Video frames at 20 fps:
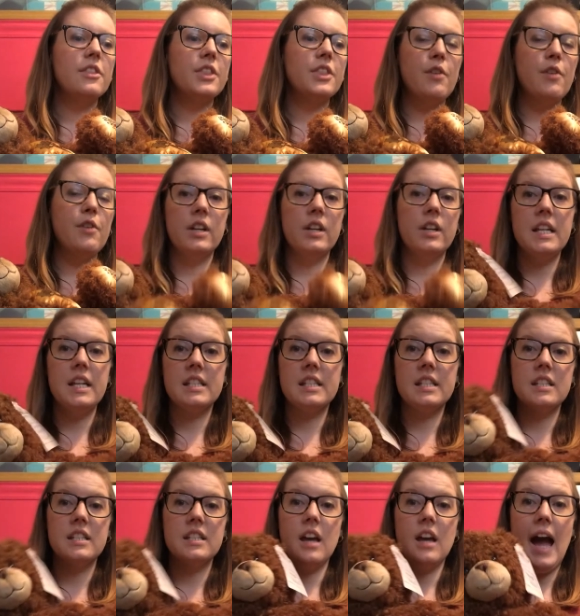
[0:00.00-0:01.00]
they
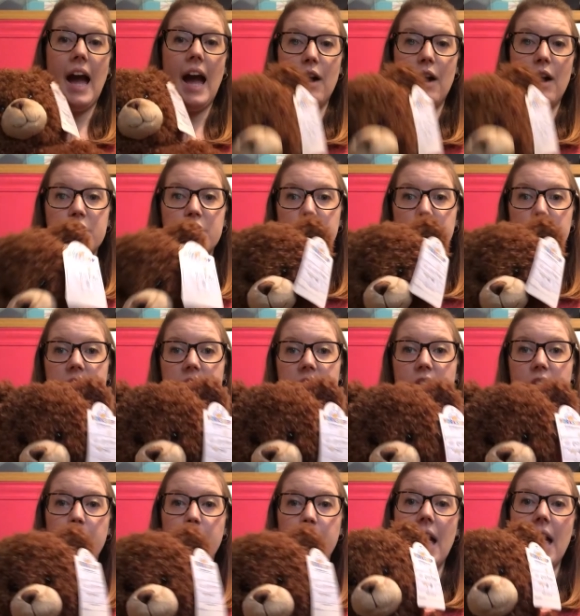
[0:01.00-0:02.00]
released house
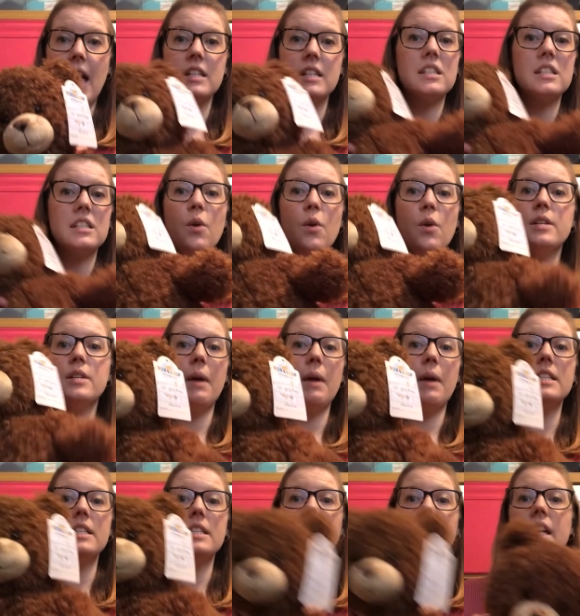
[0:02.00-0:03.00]
specific bears so it's
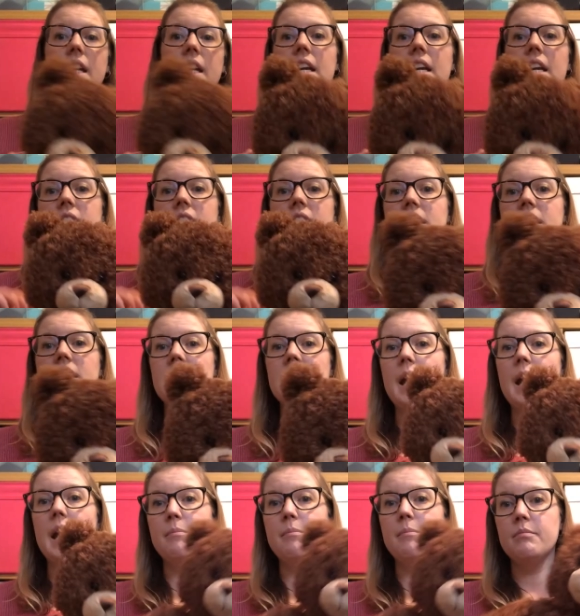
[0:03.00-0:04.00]
basically it's the
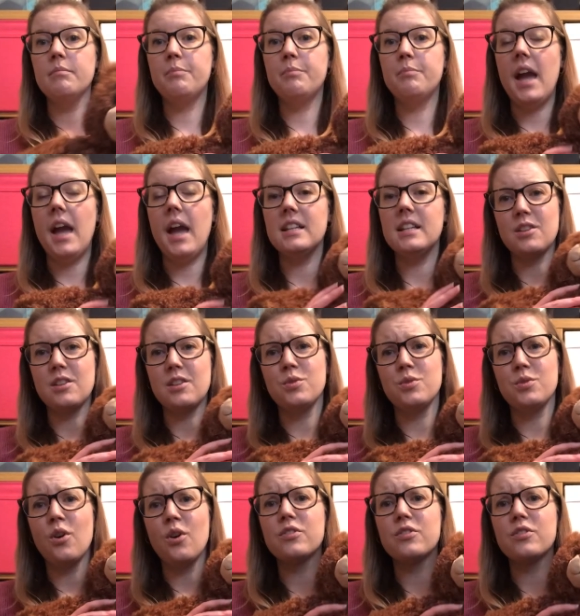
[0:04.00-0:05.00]
same but he's so
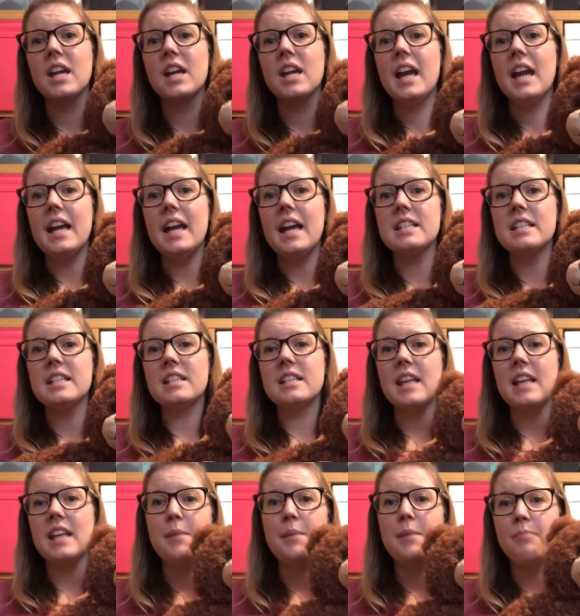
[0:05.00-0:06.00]
soft it's the
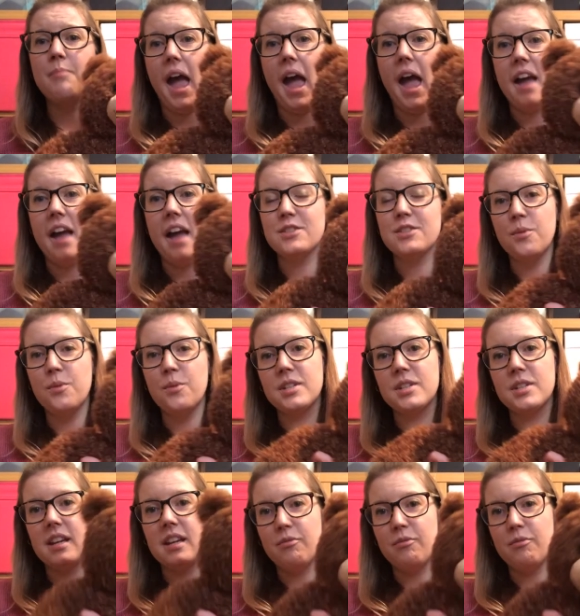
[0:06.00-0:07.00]
same bear sorry I'm just
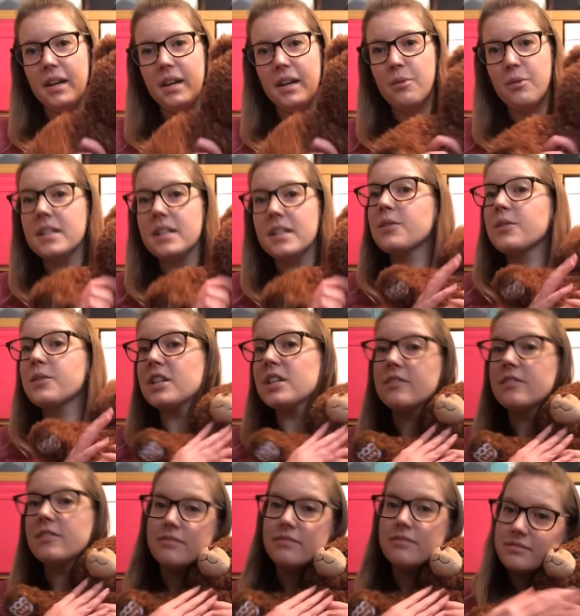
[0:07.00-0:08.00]
going to give him a little bit of squish